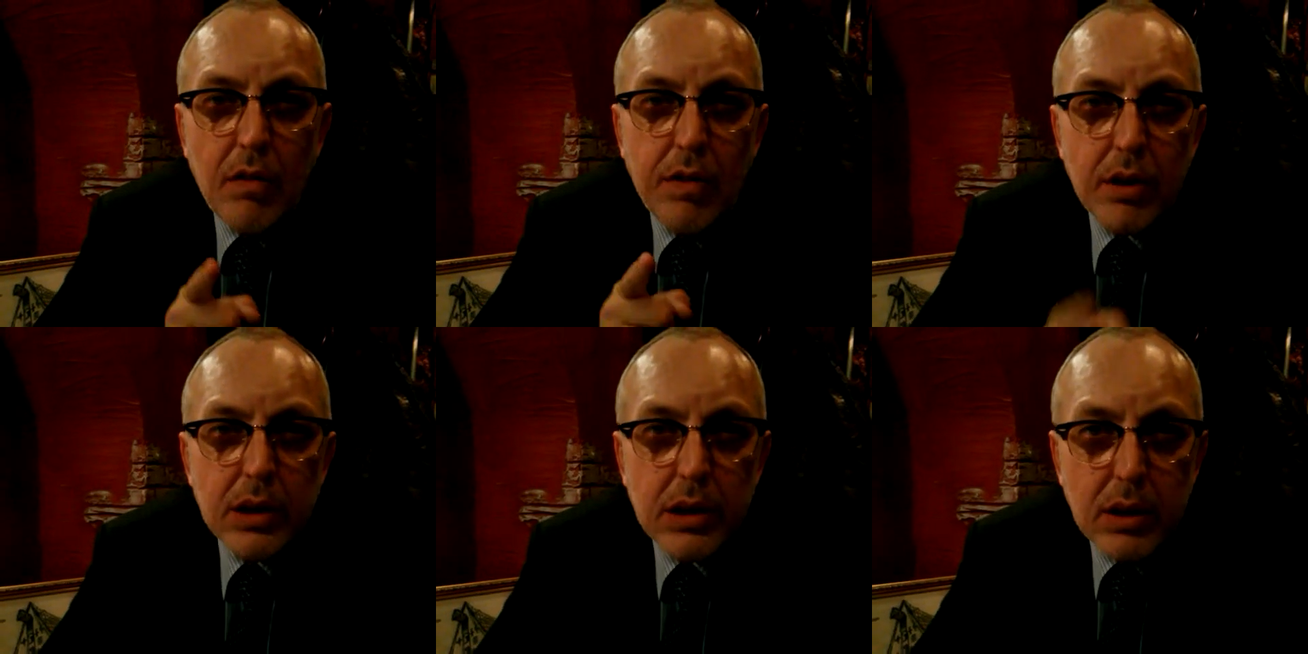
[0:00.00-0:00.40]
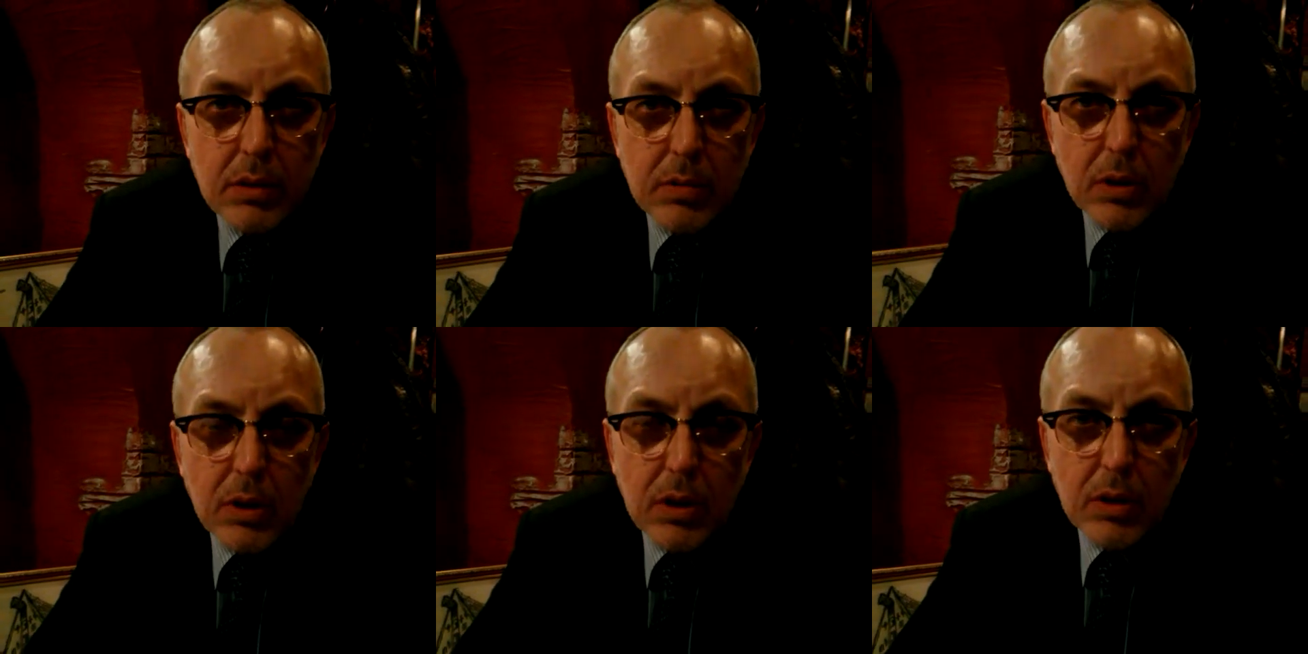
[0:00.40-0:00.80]
First
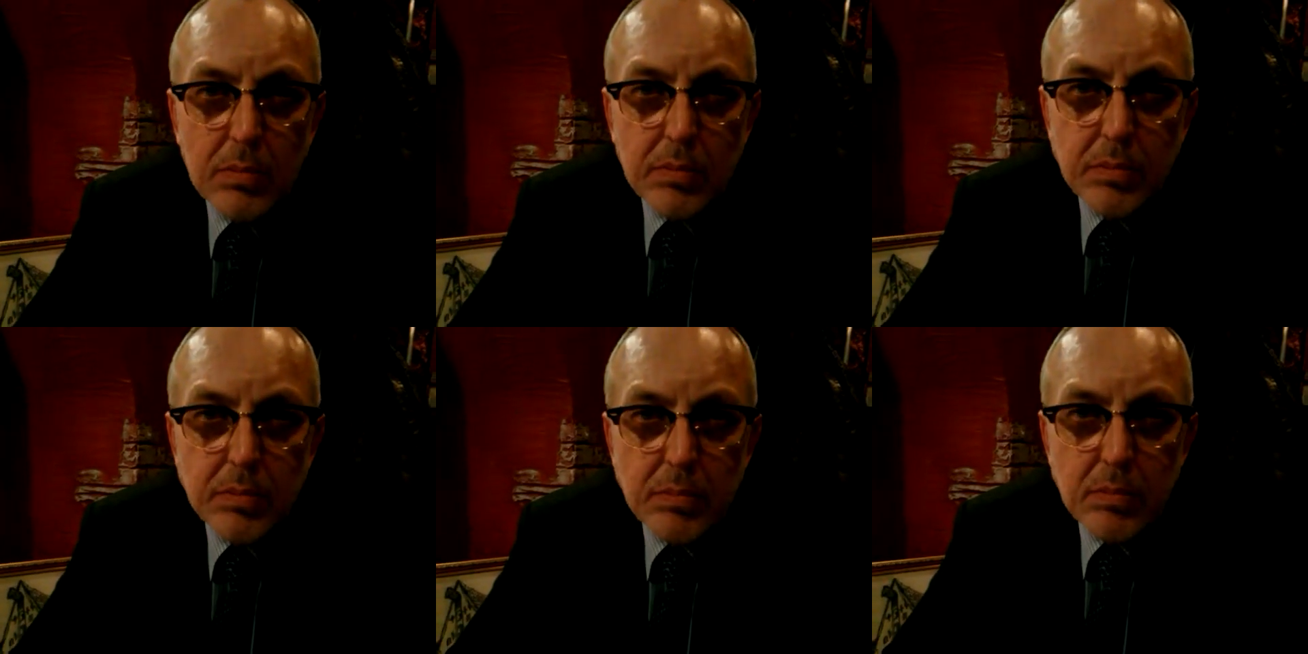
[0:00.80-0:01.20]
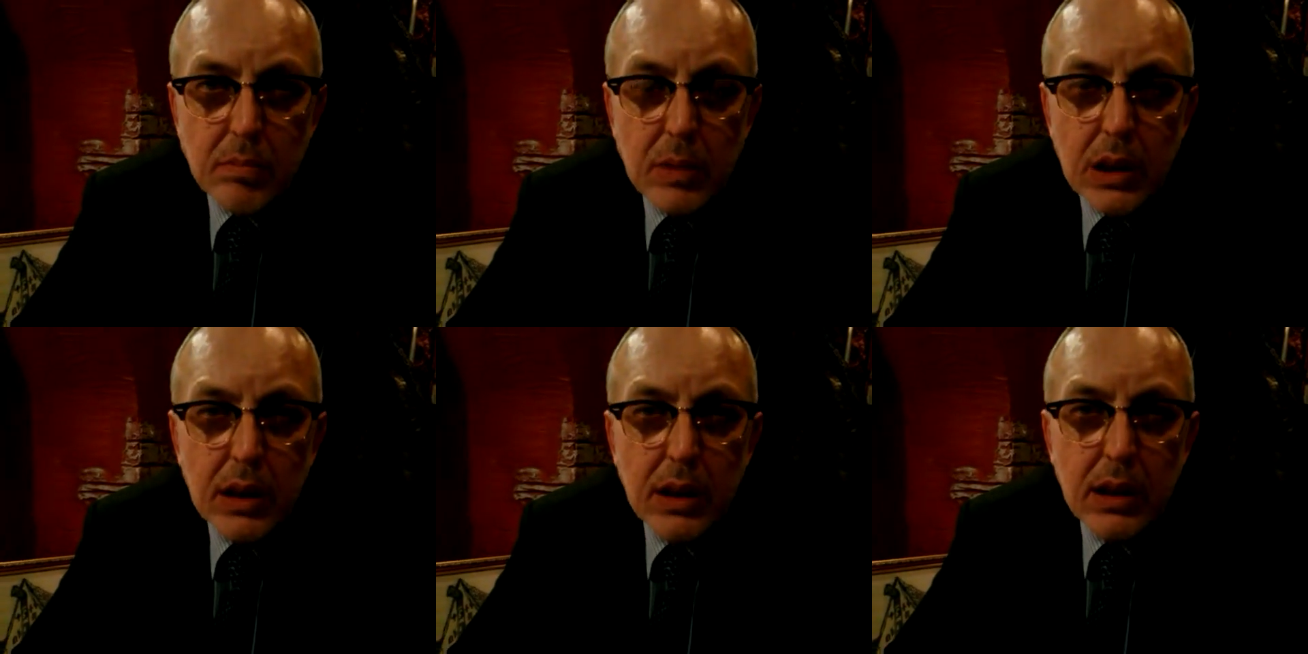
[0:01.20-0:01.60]
of all,
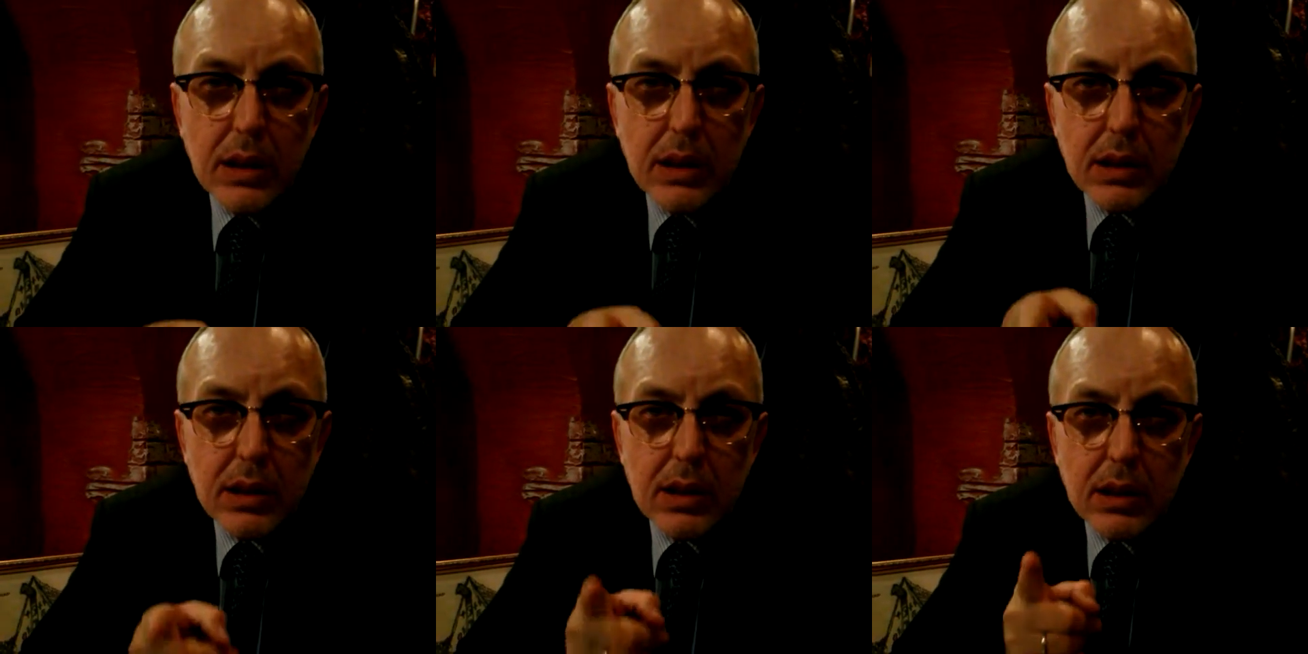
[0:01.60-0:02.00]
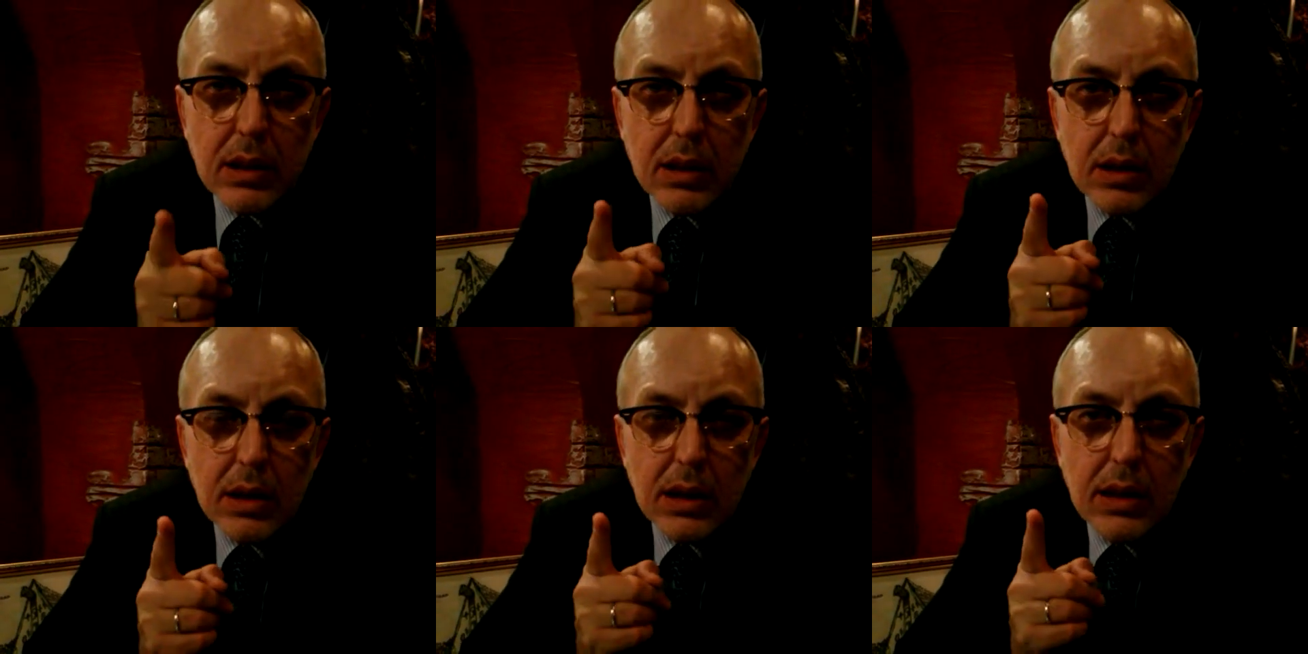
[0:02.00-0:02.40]
is
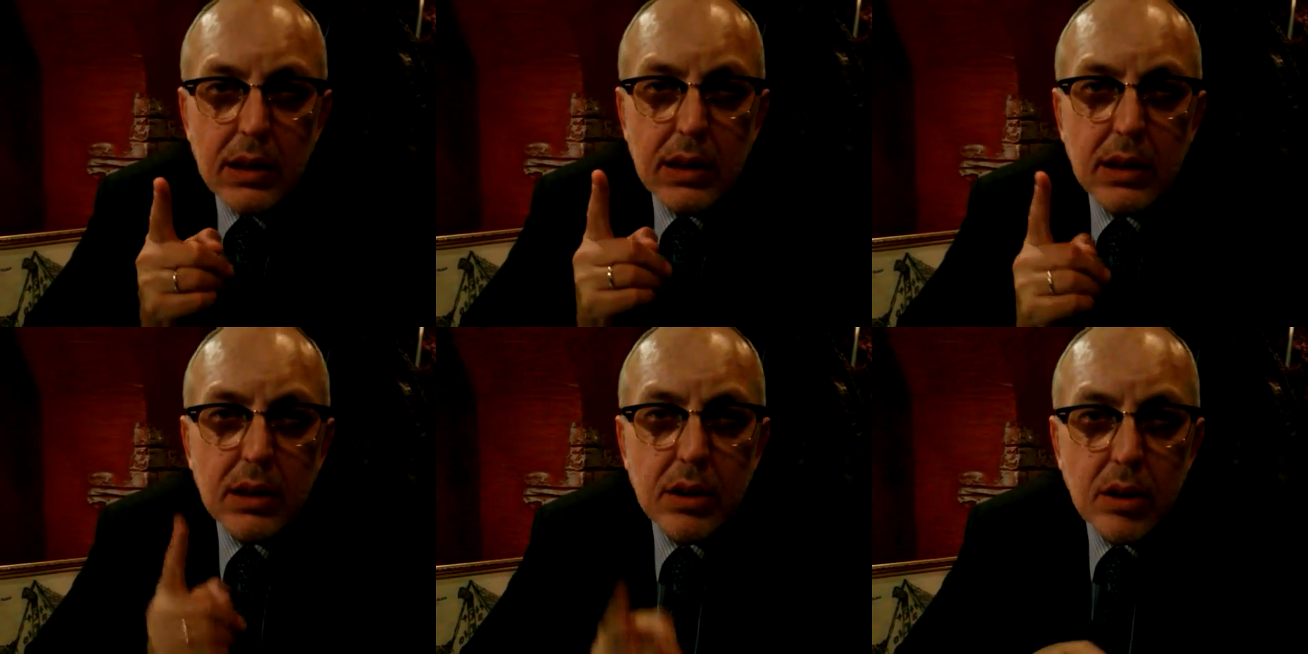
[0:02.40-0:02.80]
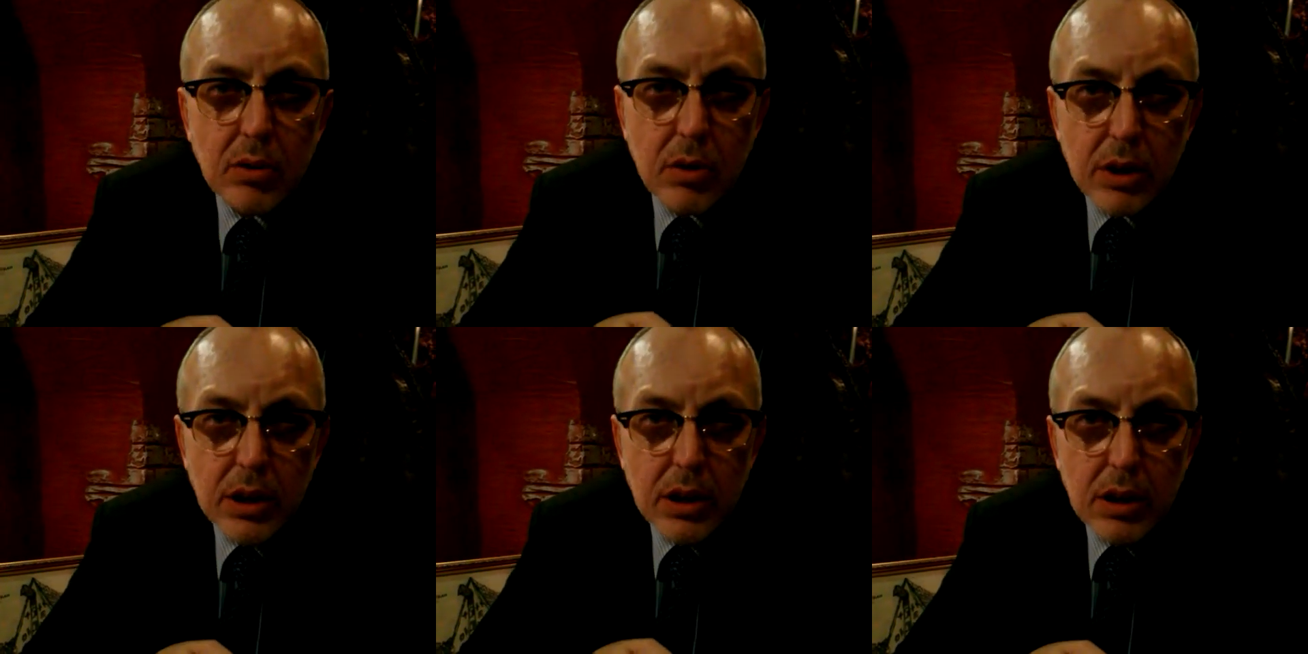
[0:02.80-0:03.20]
it's a
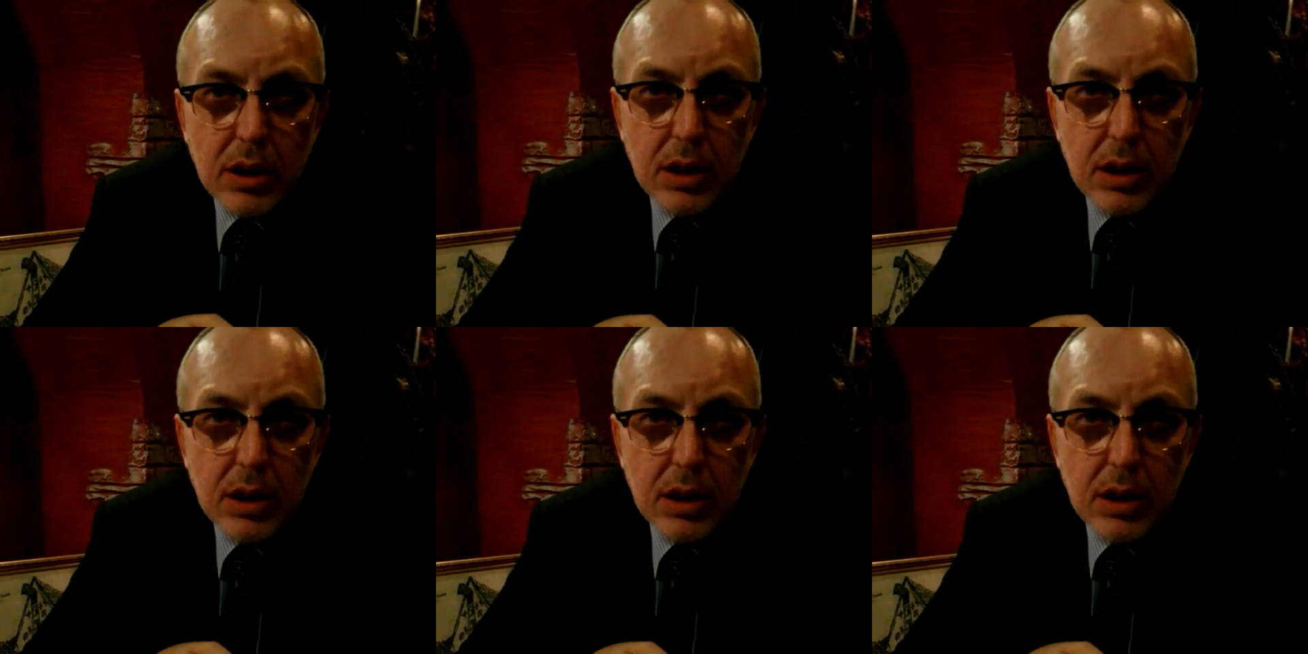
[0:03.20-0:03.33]
story.